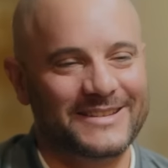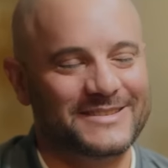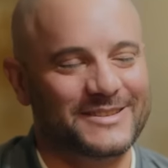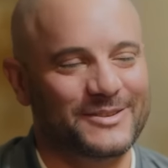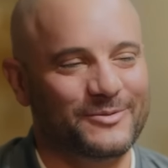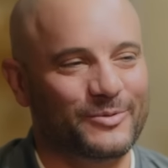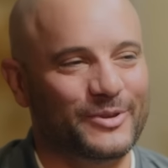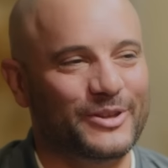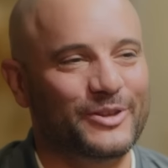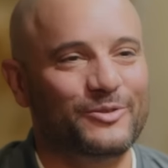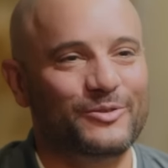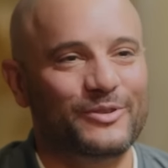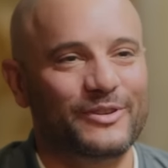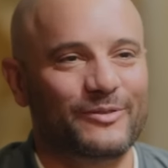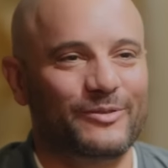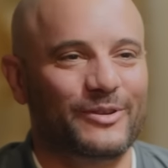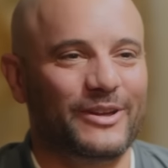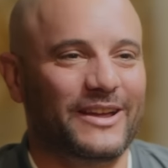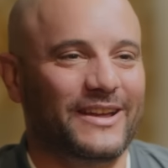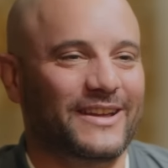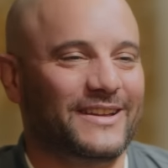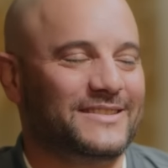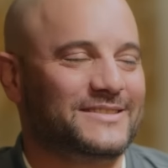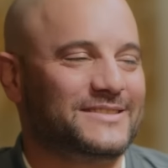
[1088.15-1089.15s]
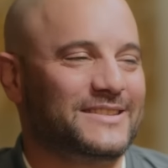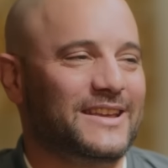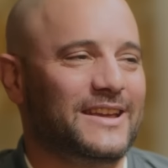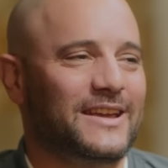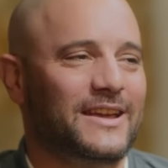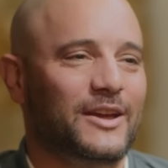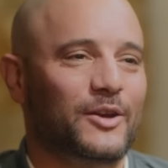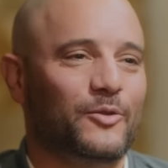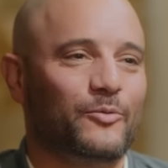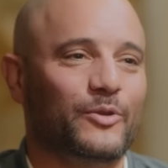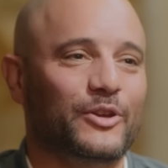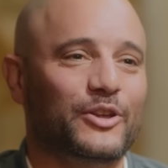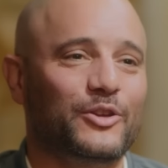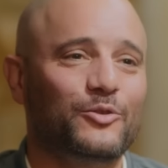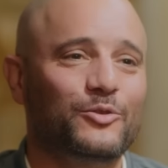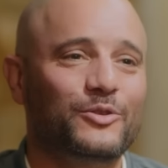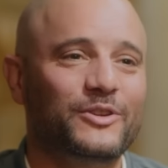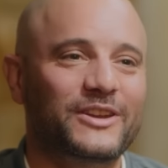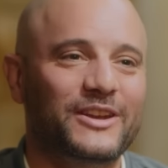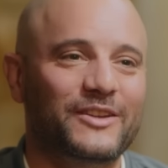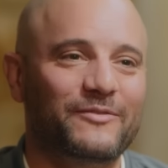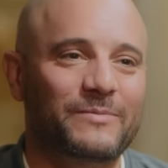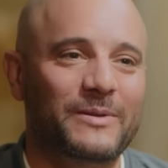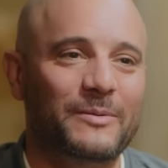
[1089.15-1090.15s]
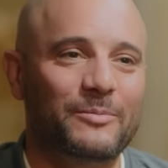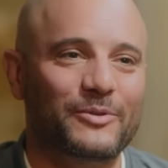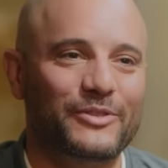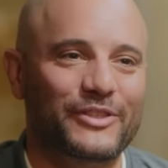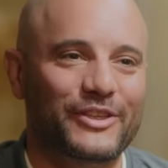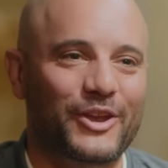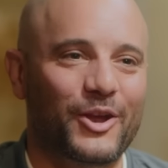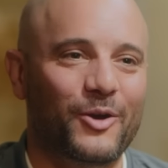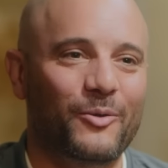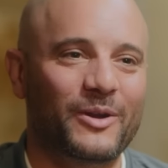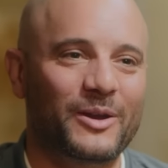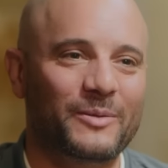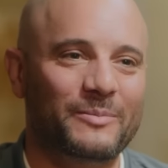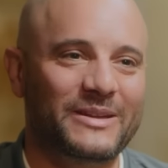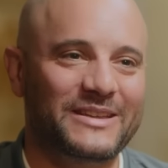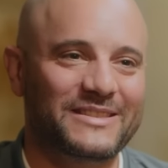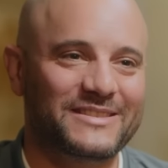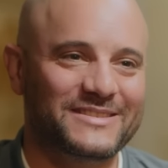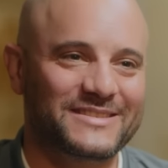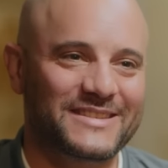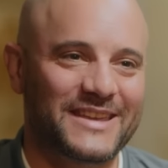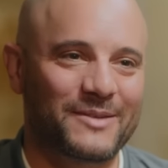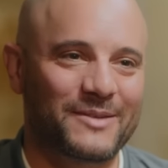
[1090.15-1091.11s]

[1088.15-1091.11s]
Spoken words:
it's a reunion. It's reunion of people that don't want to be in the